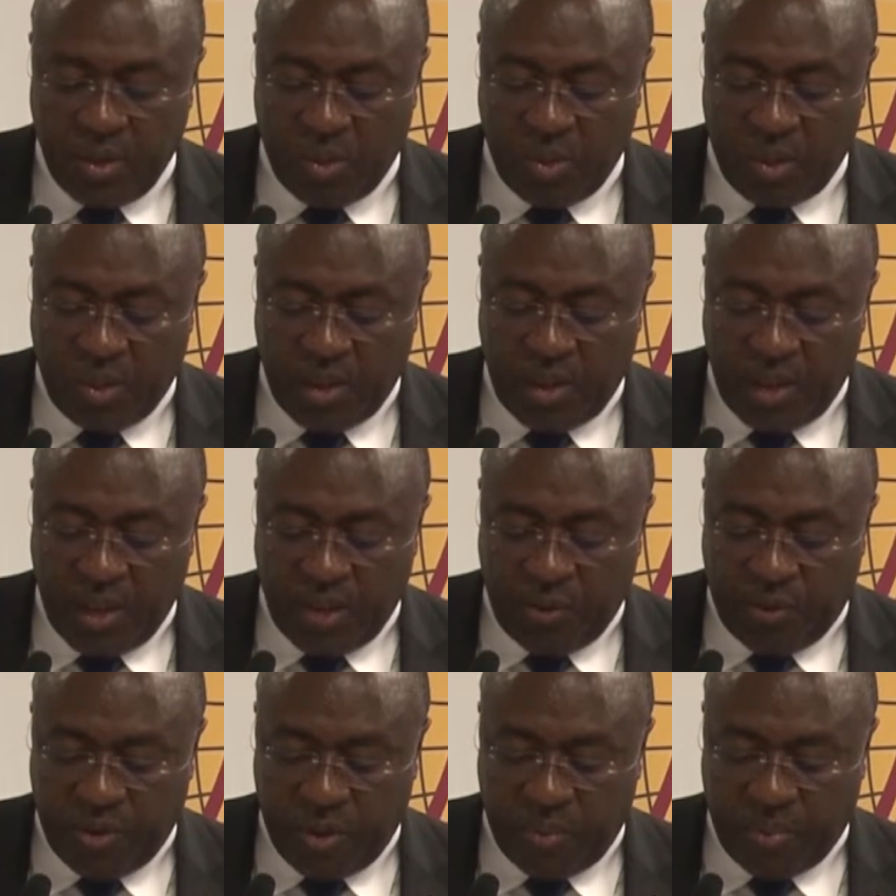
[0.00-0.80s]
would
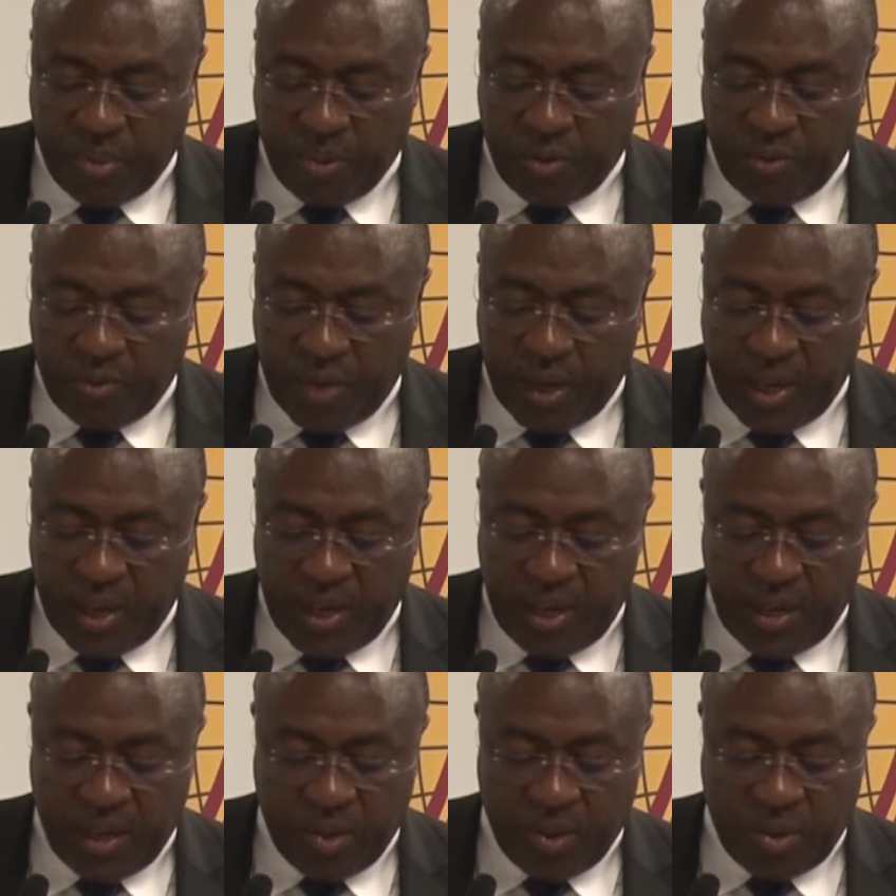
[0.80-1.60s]
therefore
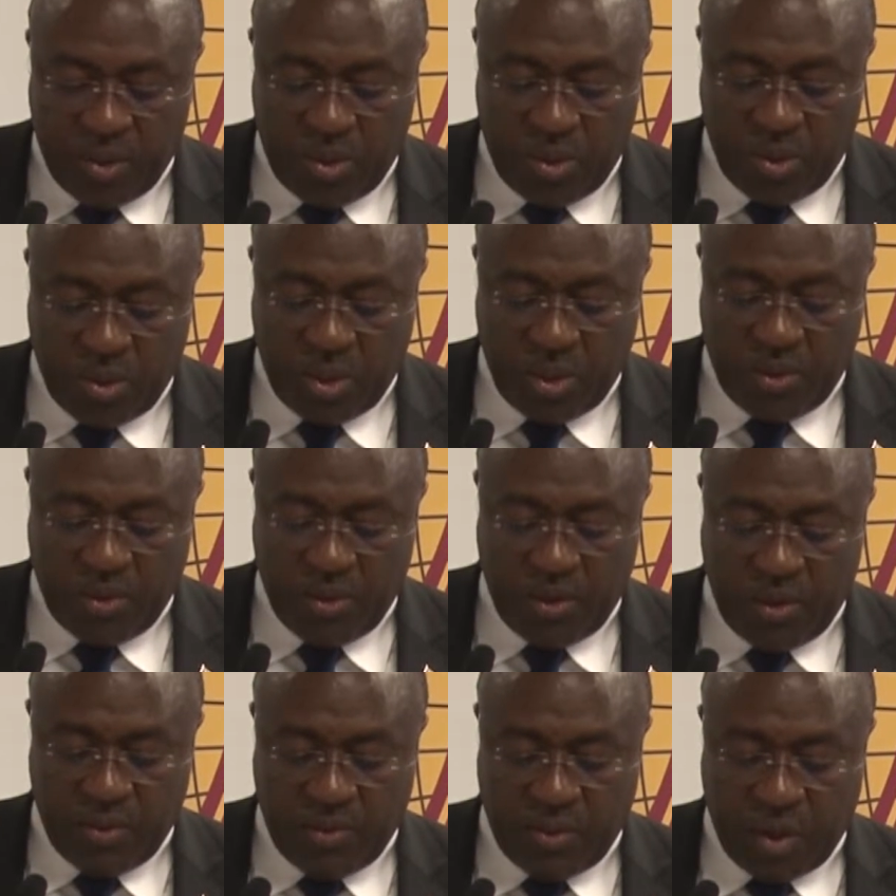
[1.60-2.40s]
provide a
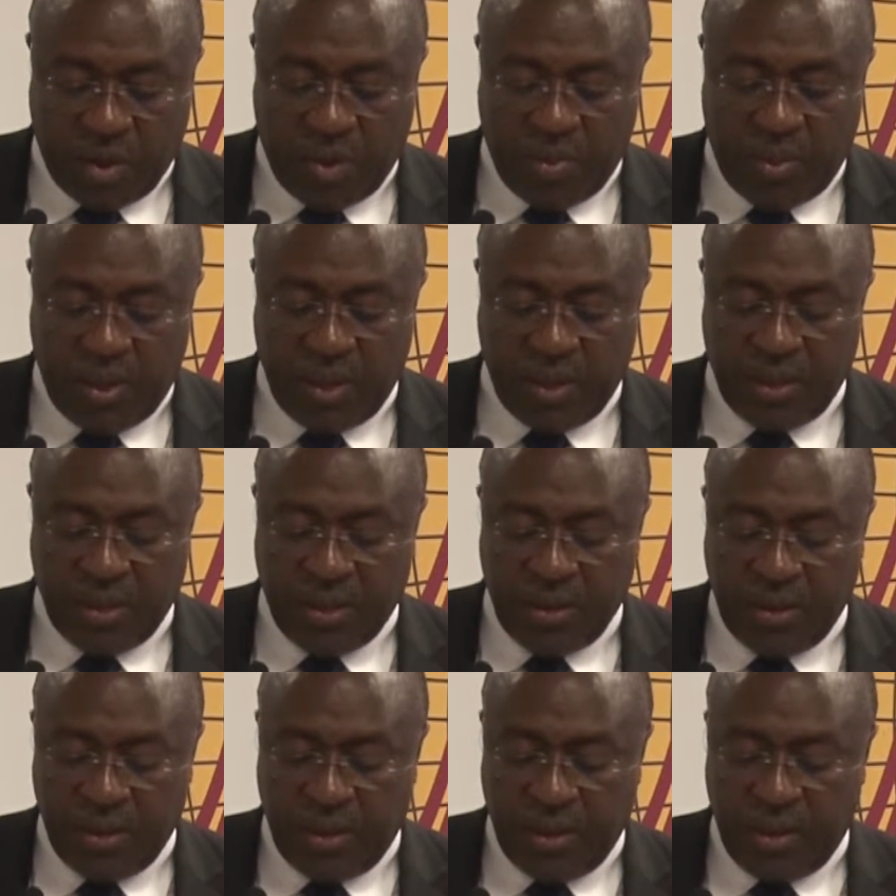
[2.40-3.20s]
conducive environment
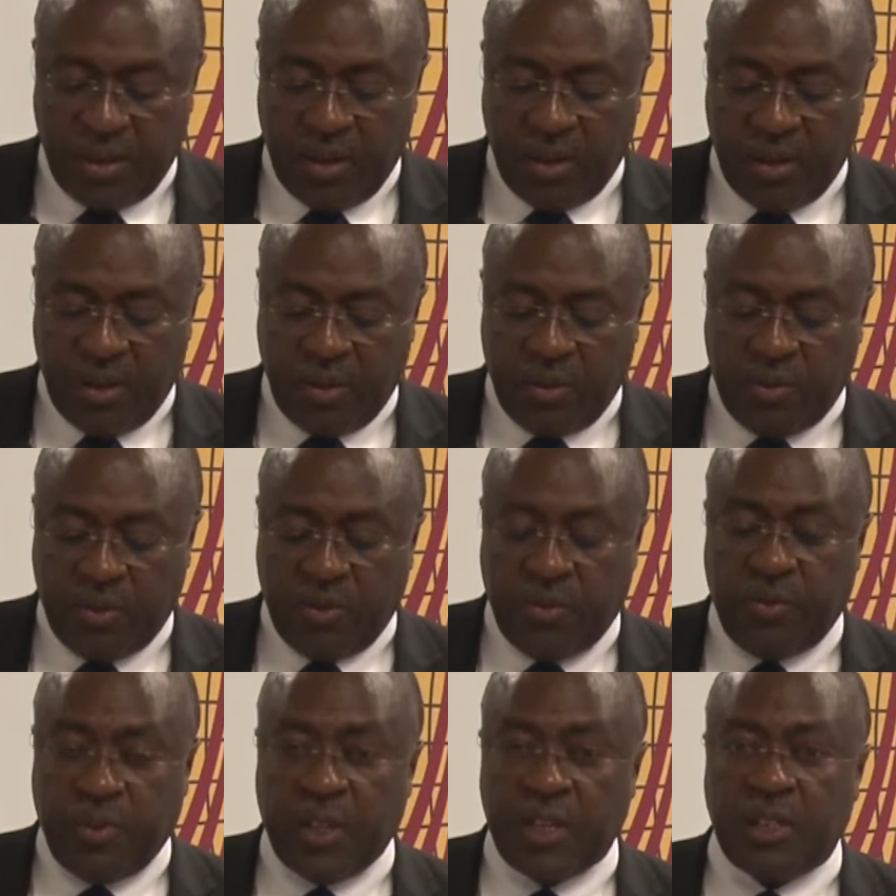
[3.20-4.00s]

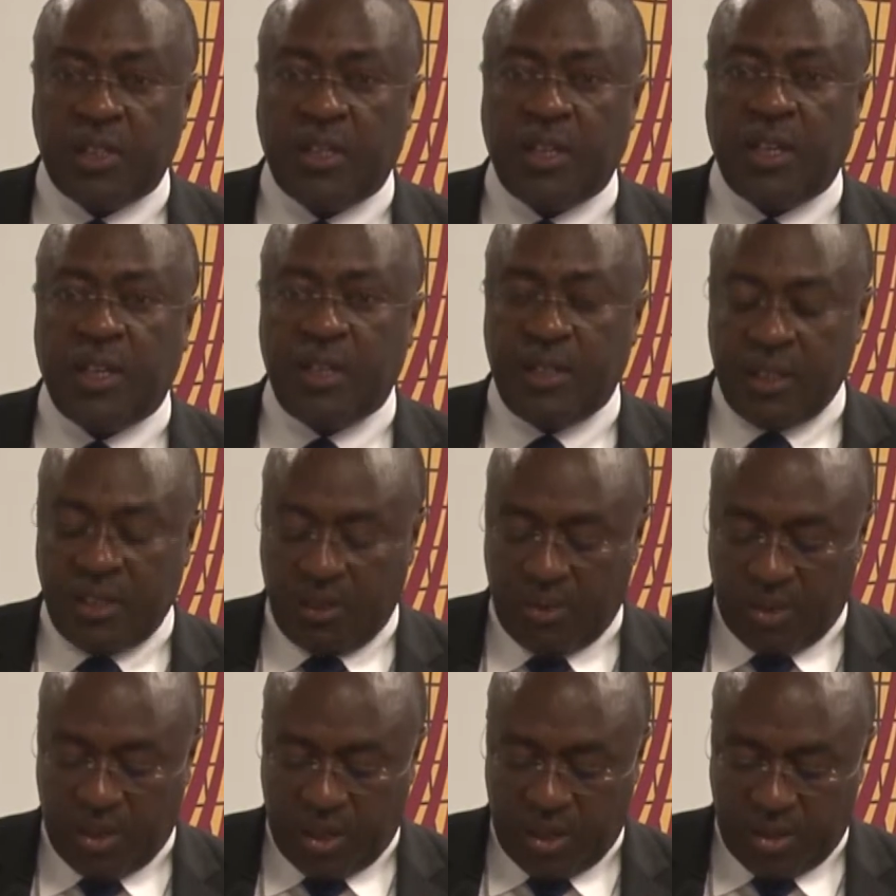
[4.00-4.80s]
for faster
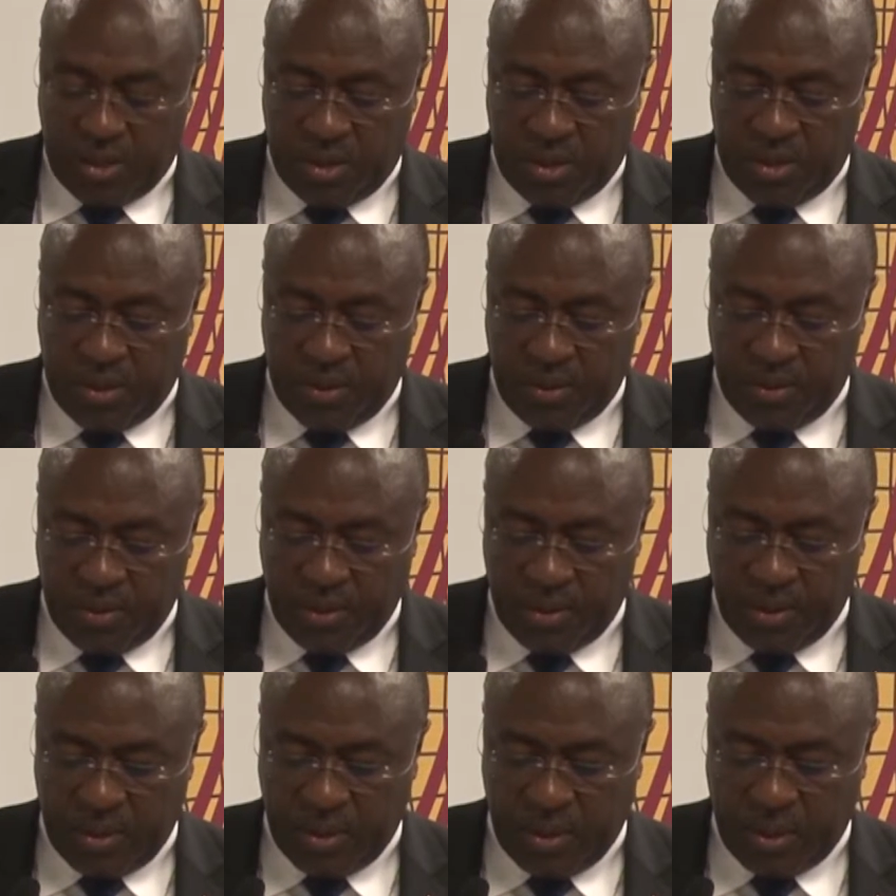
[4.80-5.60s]
integration,
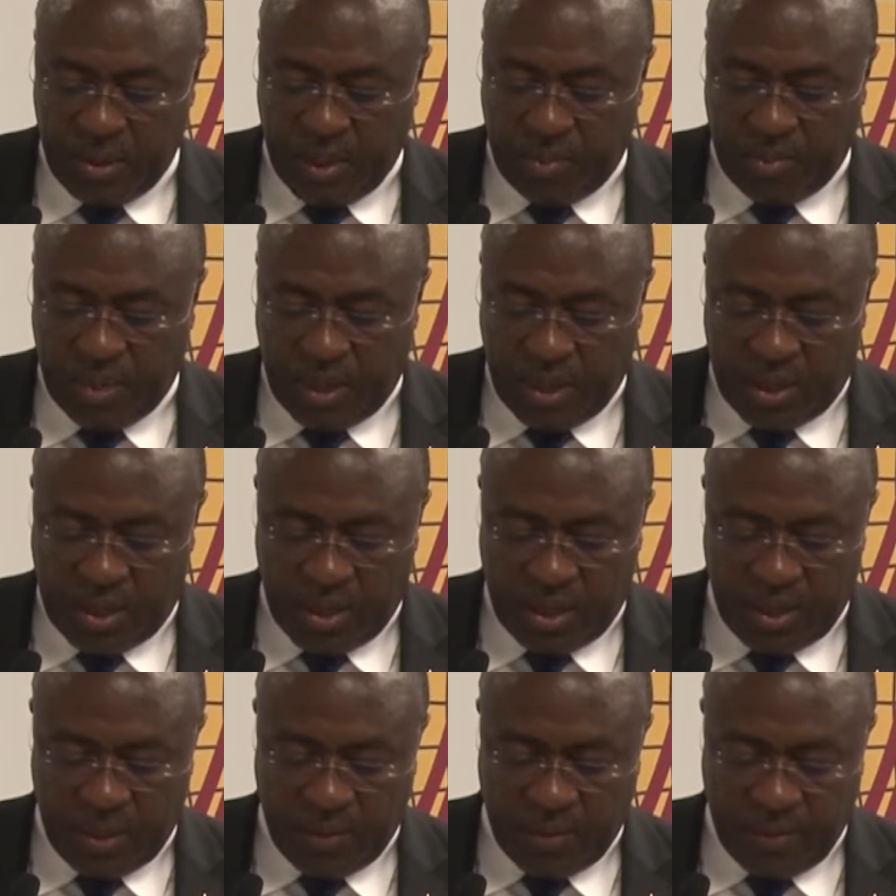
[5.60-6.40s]

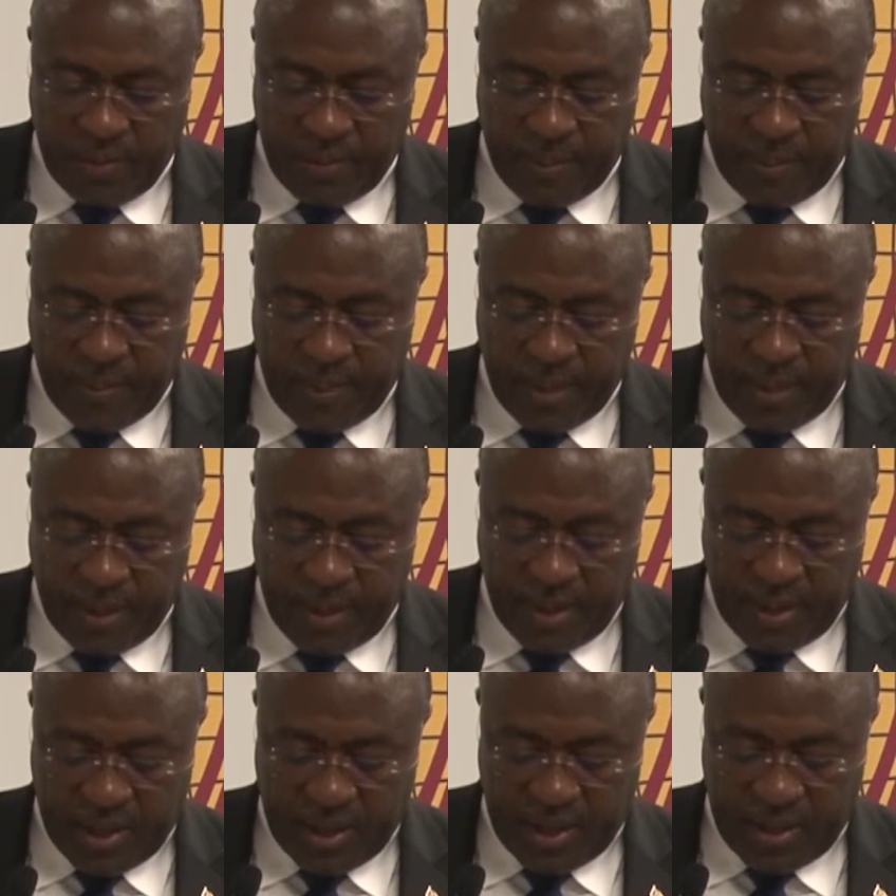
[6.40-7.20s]
stability,
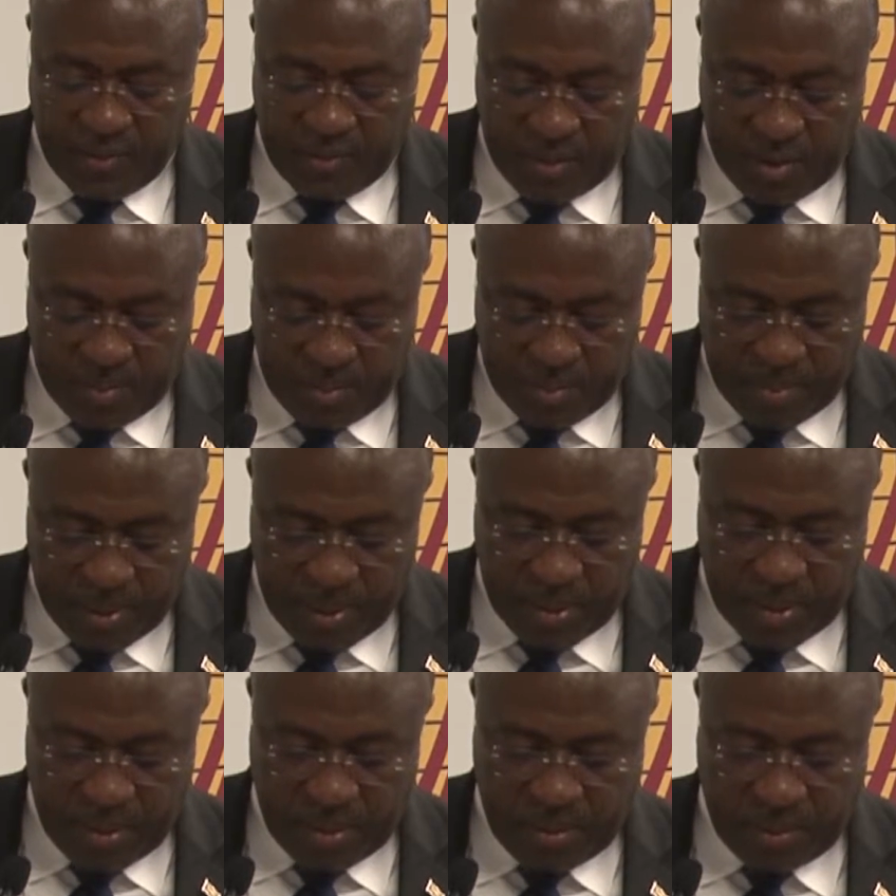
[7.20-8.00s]
and
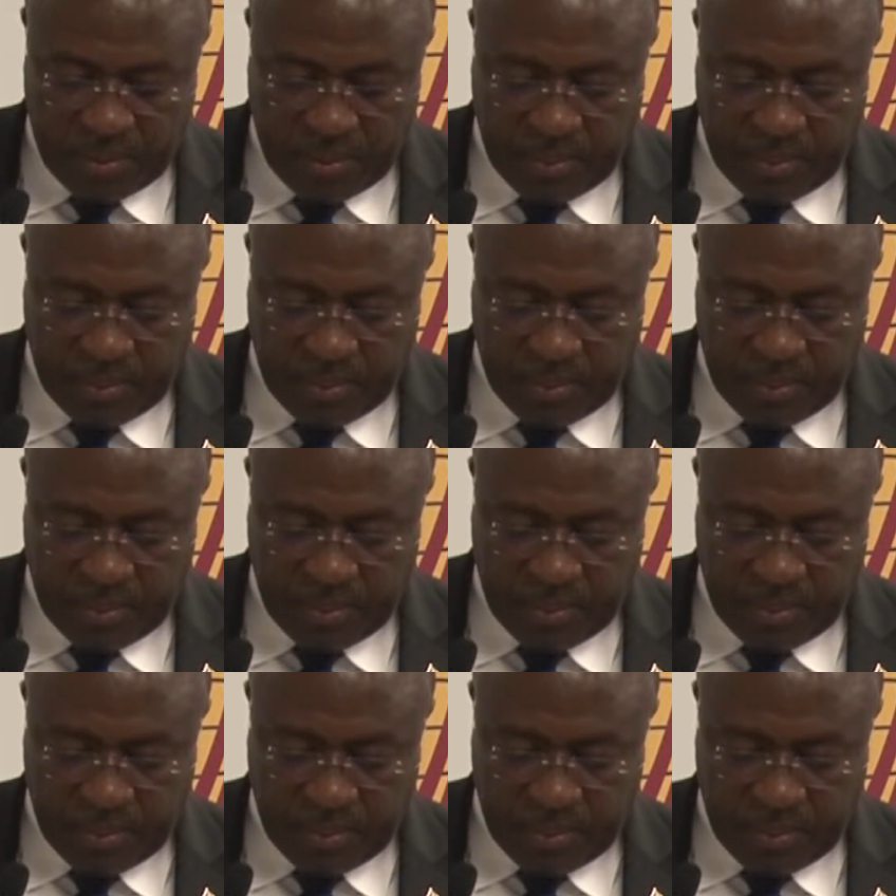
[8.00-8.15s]
development.